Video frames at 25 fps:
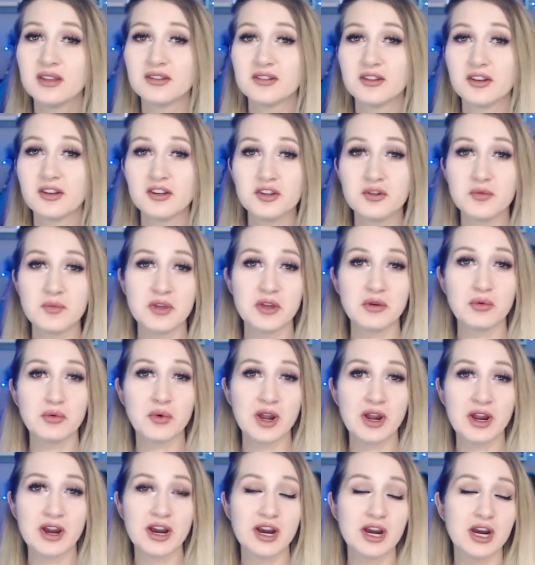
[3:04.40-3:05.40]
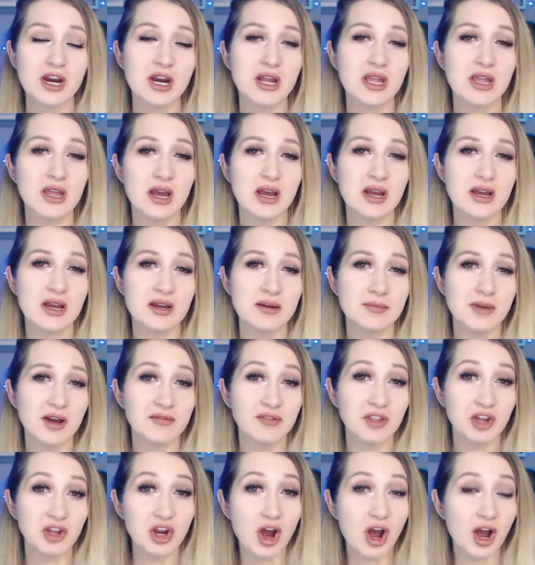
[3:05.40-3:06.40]
good to be aware of
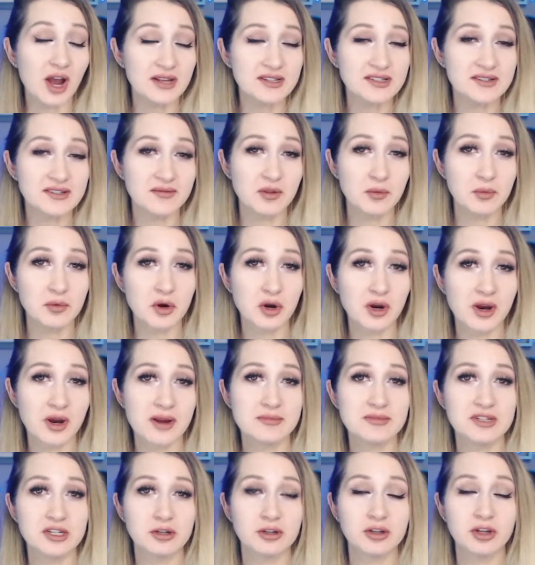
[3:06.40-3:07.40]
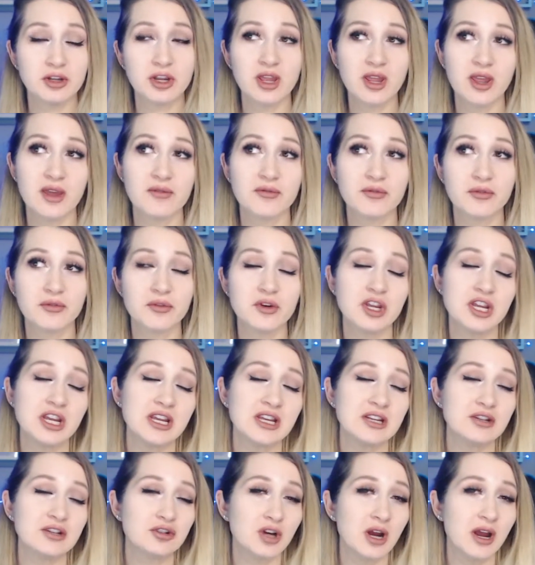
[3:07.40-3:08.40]
the cost of the programs you're looking at
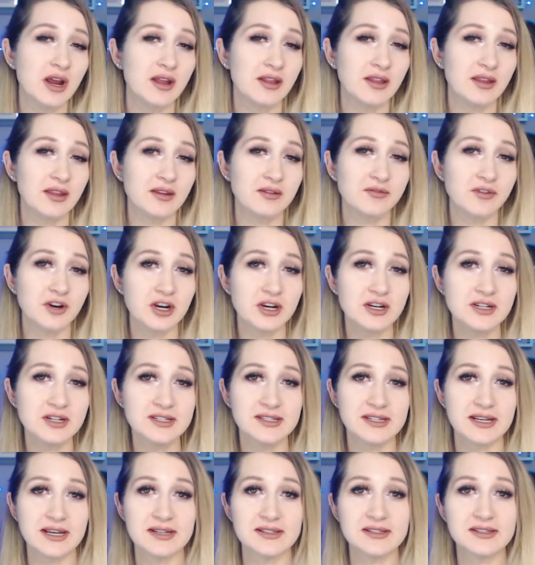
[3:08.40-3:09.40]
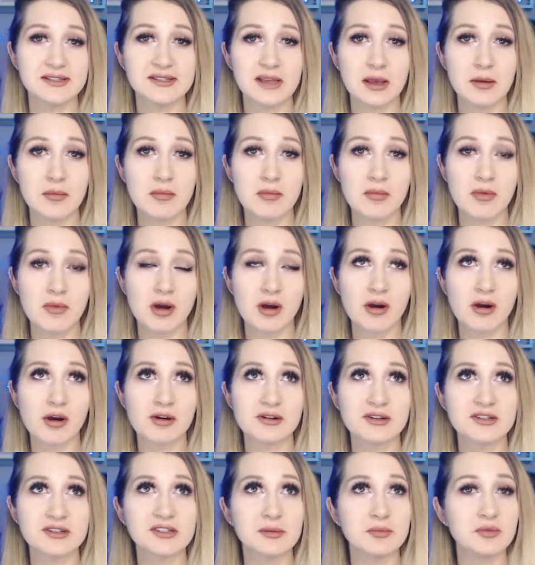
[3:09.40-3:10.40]
free trialing first, as some
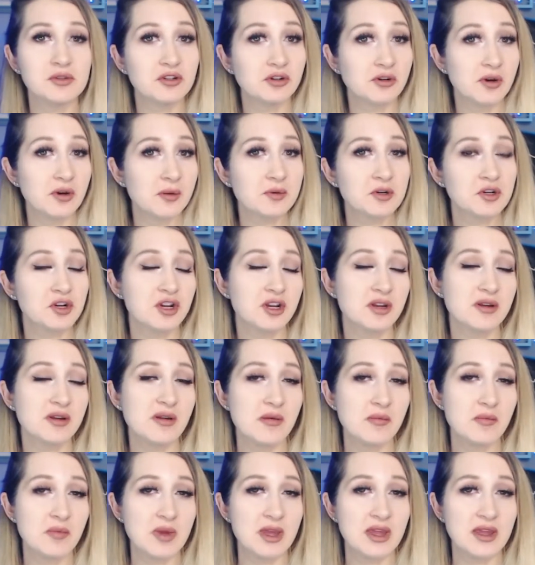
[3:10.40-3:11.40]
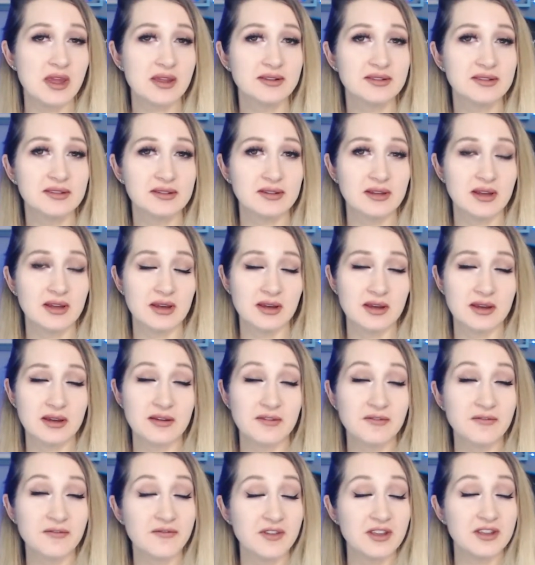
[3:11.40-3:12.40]
are subscription-based
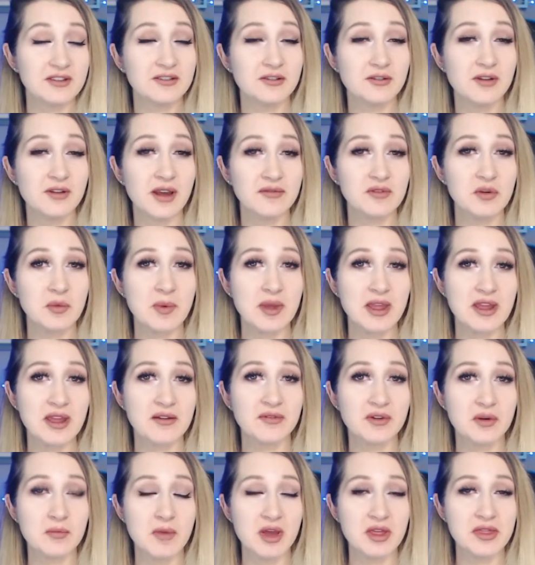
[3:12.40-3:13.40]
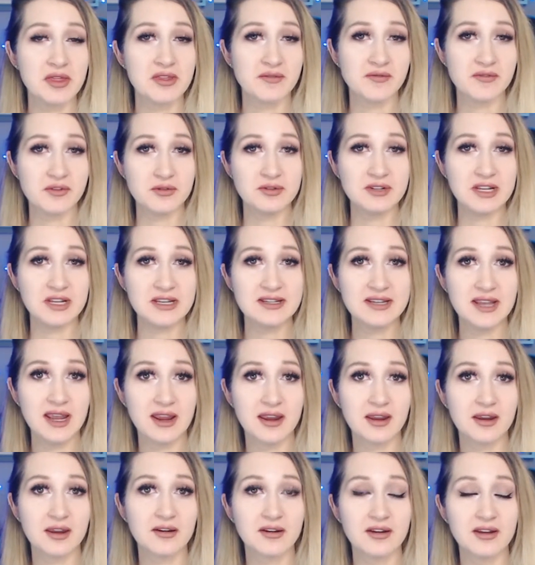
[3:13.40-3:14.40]
fees you'd have to pay every month if you did
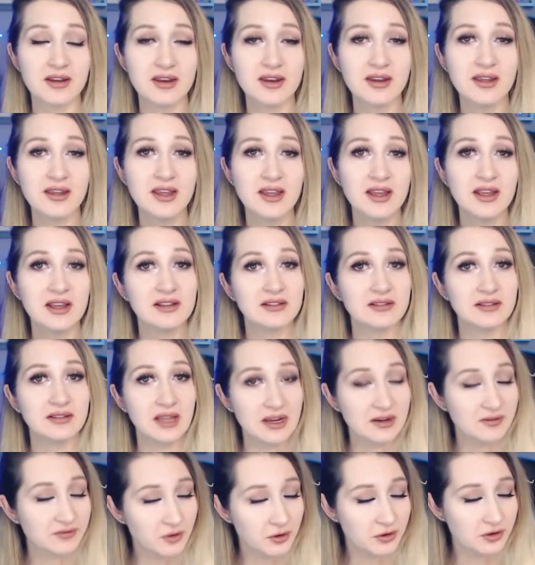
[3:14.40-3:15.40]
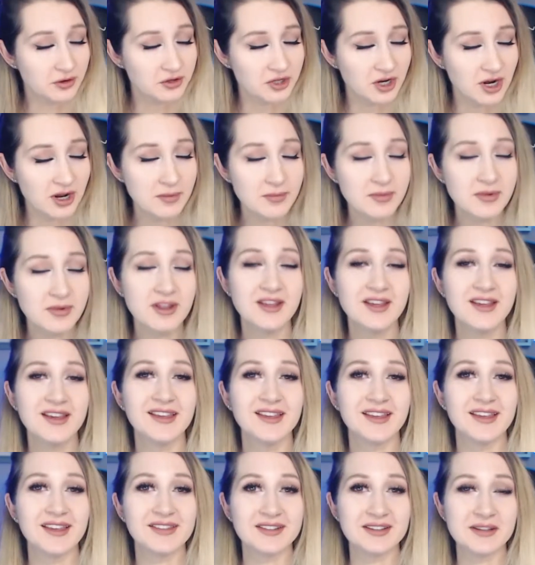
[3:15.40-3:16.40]
take it on, like Photoshop. It
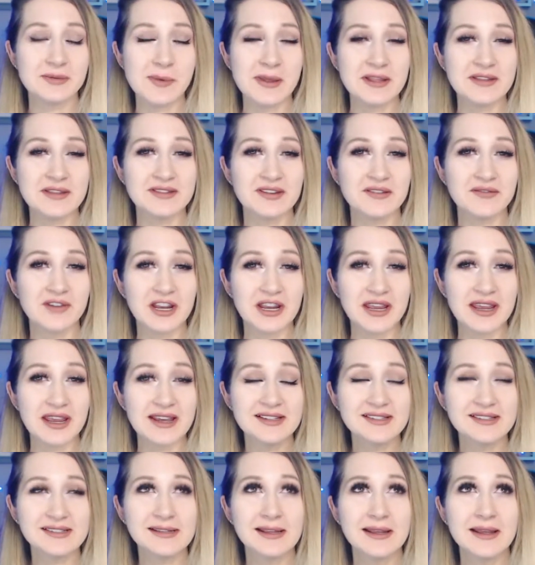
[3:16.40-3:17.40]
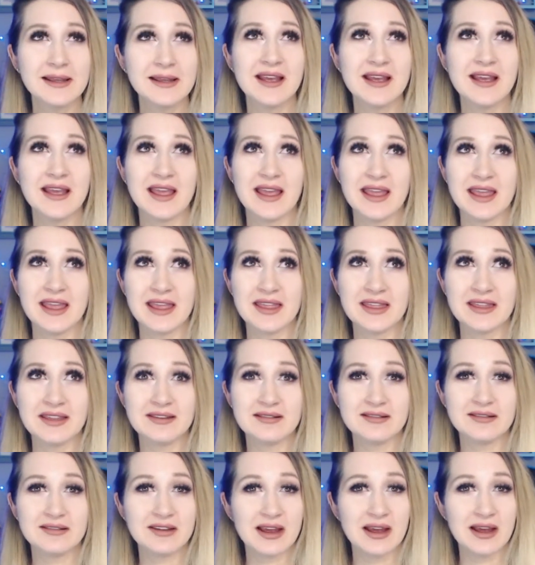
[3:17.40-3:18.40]
gets expensive, I guess.
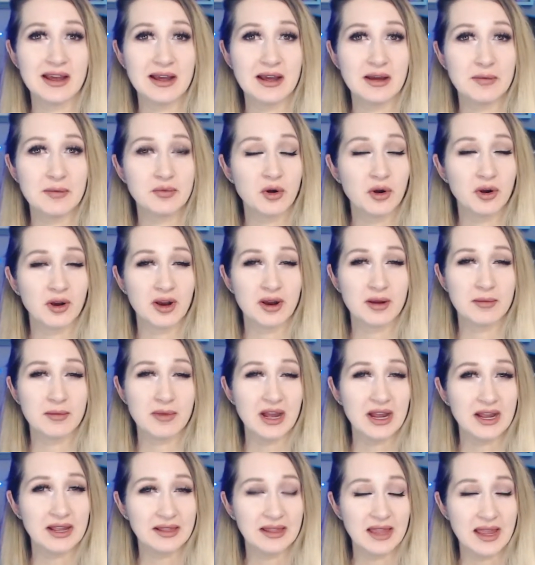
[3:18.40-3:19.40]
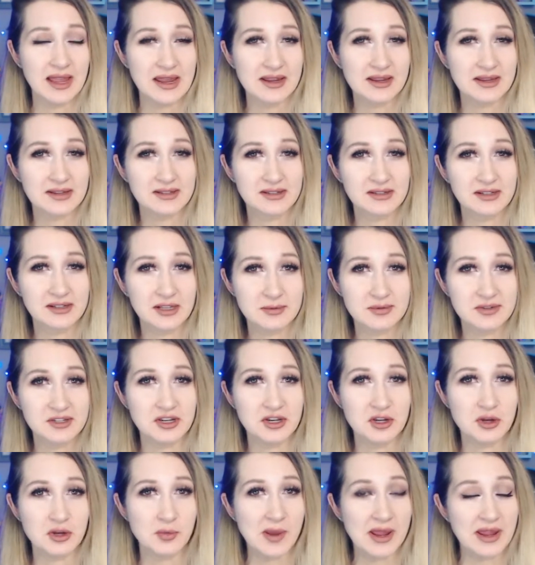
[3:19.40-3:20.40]
And program I like is Clip
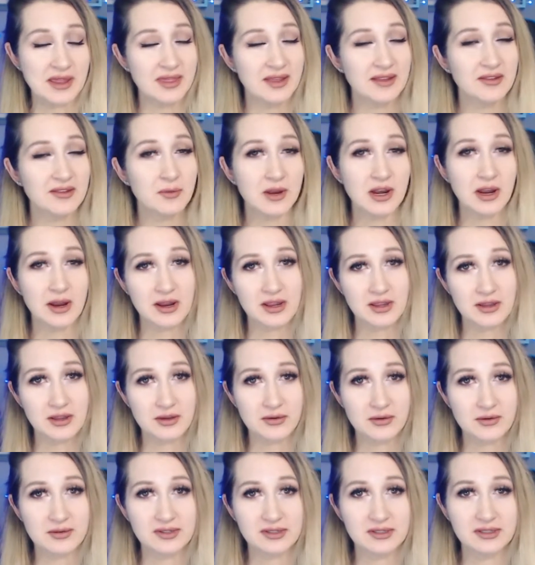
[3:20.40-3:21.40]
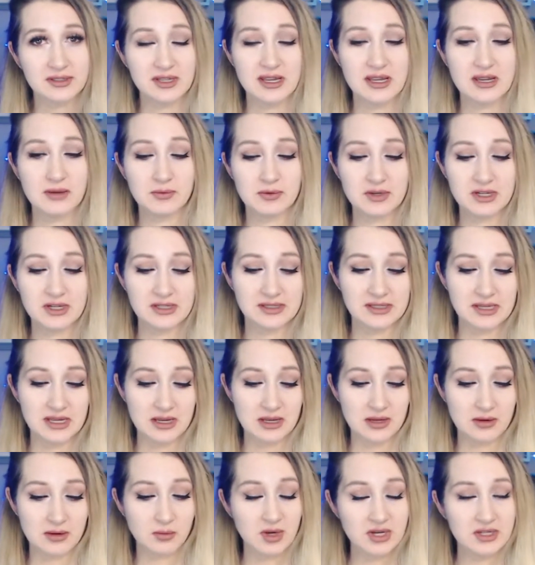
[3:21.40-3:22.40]
Studio Paint. That's what I use. It was
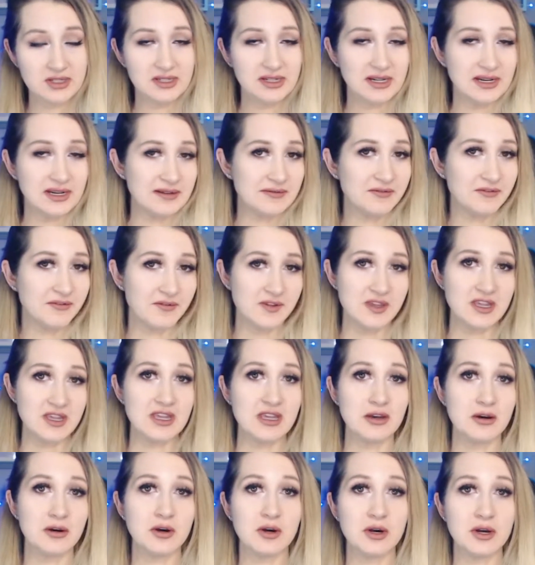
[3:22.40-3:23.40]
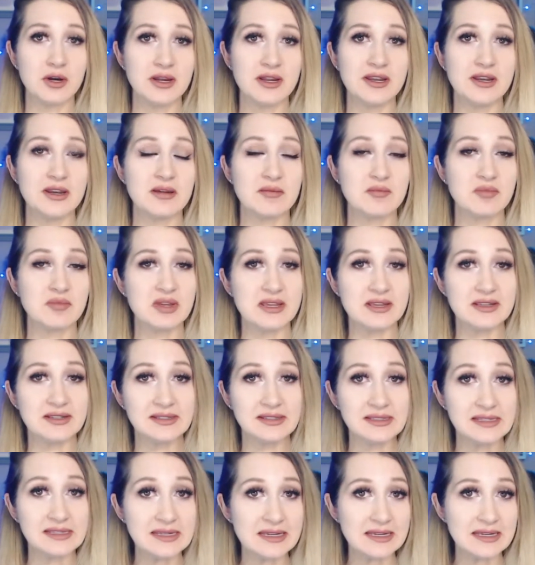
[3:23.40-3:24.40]
a one-time fee on
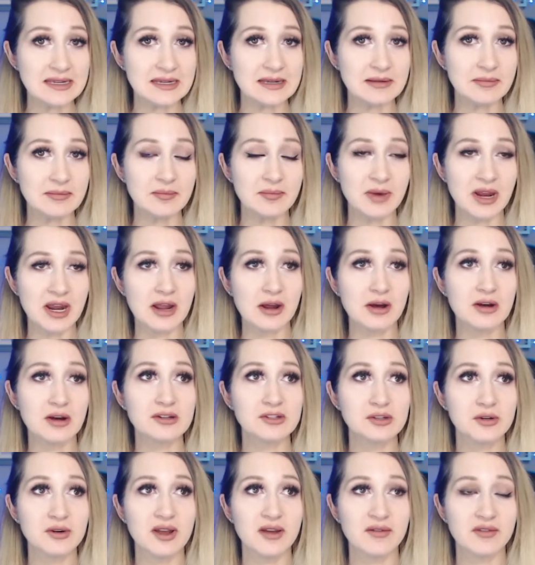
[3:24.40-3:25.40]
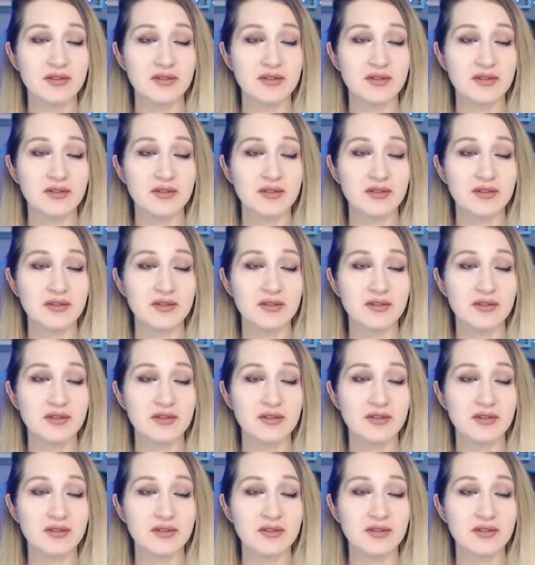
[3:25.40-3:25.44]
PC, but I also have an